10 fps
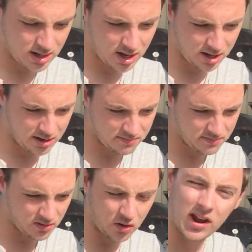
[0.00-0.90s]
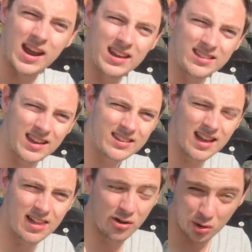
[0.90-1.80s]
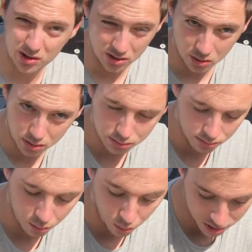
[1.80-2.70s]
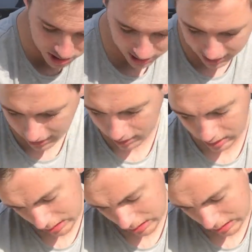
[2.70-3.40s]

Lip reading: I don't know, sort of any detailer, or you could wash your car,